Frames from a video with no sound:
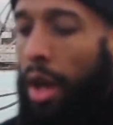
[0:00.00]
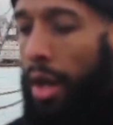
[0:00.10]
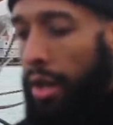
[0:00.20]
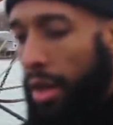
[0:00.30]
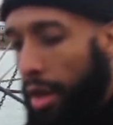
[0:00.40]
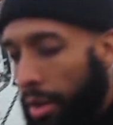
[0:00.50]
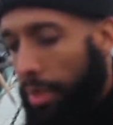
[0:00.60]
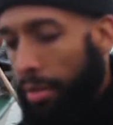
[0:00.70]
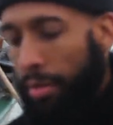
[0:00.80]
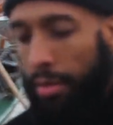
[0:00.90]
And
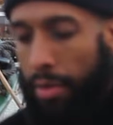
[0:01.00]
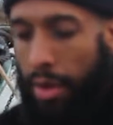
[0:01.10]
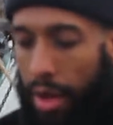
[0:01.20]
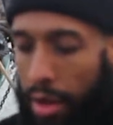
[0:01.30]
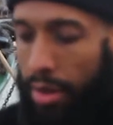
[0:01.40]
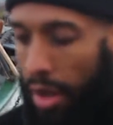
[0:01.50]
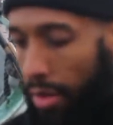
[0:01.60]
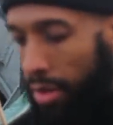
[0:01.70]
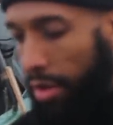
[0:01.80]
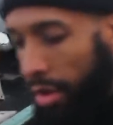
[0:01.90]
yeah,
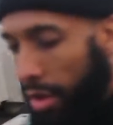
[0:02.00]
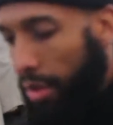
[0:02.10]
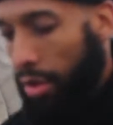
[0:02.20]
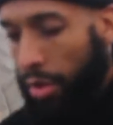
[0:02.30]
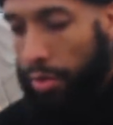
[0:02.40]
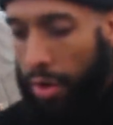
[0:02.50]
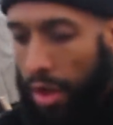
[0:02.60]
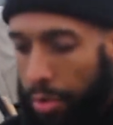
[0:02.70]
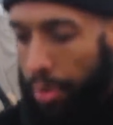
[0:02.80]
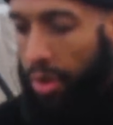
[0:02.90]
that's sort of
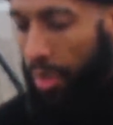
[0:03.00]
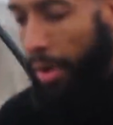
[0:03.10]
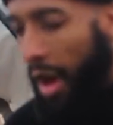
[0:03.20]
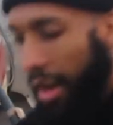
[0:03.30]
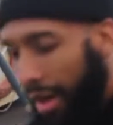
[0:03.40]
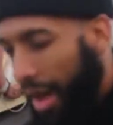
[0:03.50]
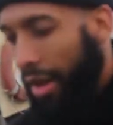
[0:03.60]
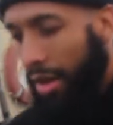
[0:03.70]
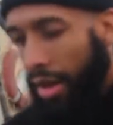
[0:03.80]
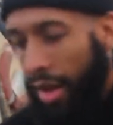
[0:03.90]
the inspiration behind
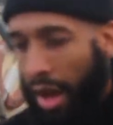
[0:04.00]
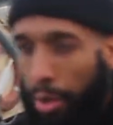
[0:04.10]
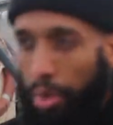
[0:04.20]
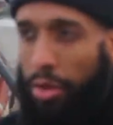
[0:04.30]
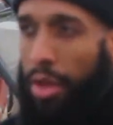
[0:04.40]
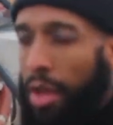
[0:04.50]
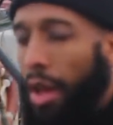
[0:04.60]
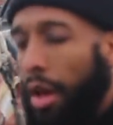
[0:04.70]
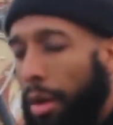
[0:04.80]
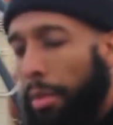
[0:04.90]
that. And that was
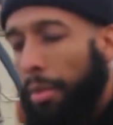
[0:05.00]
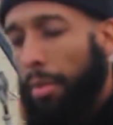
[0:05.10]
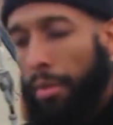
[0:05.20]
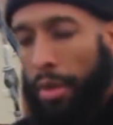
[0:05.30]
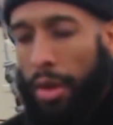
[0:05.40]
the